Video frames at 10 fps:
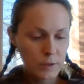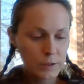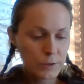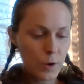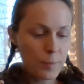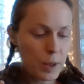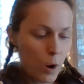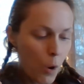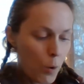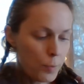So I'm going
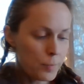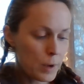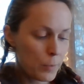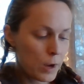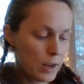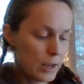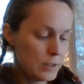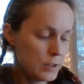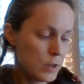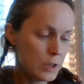to open my white.
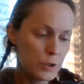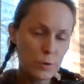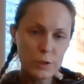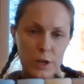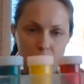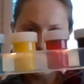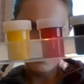I chose a color